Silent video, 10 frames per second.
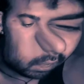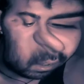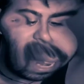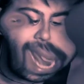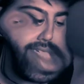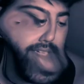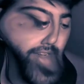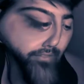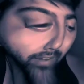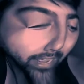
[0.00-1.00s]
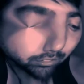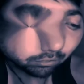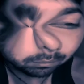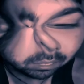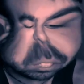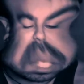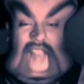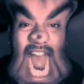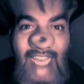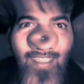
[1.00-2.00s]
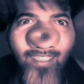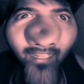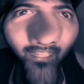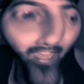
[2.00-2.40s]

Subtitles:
Lightning flashed from the skies